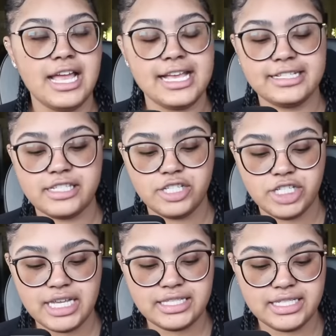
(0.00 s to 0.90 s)
and
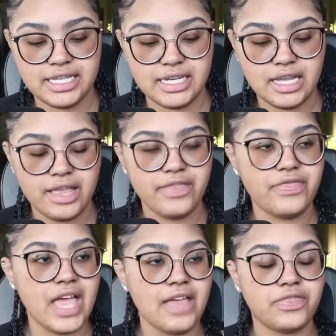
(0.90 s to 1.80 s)
suggested
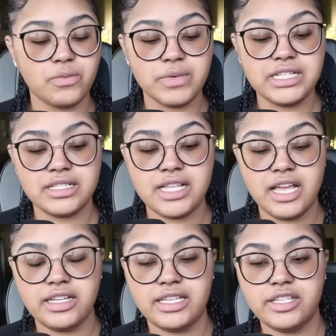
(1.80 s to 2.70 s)
that the reason
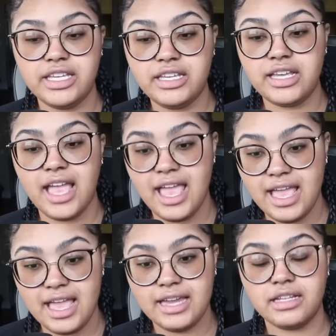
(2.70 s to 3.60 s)
that he
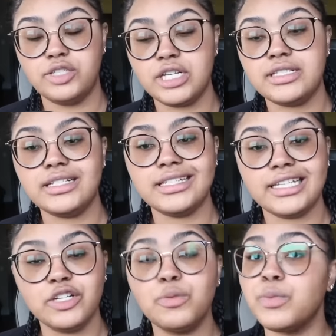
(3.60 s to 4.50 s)
had Justin
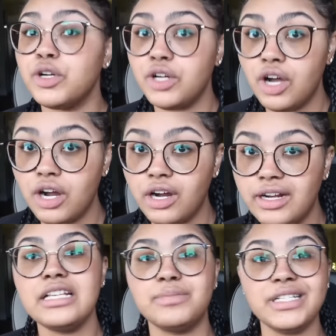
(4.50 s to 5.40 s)
kill Bernard
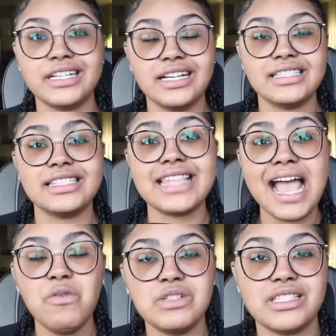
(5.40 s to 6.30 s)
is because
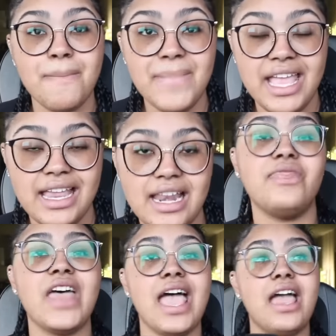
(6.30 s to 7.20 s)
that was the man
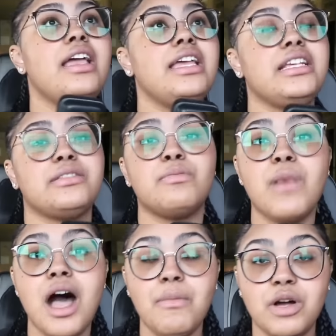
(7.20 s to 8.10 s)
that his
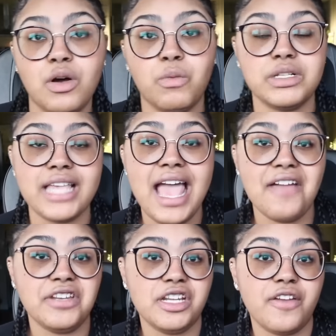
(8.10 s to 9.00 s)
mama was
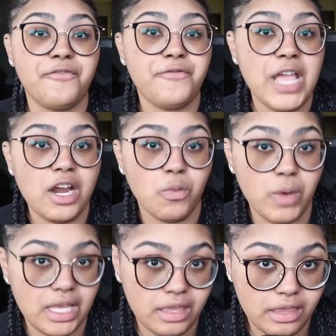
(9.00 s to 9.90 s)
having an affair
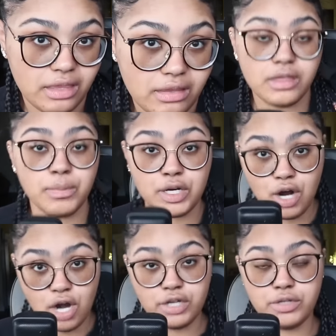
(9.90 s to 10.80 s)
with. The
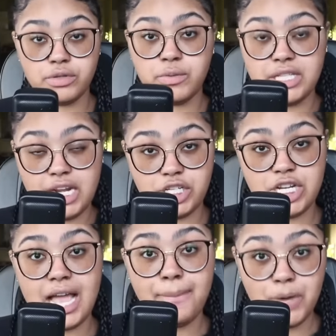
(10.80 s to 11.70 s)
Bernard dude, the one that he
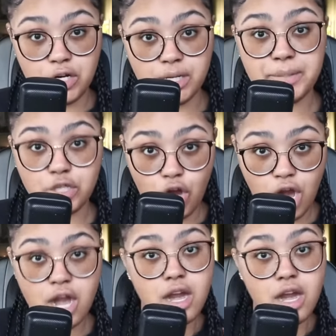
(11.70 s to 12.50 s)
shot and burned up in the car.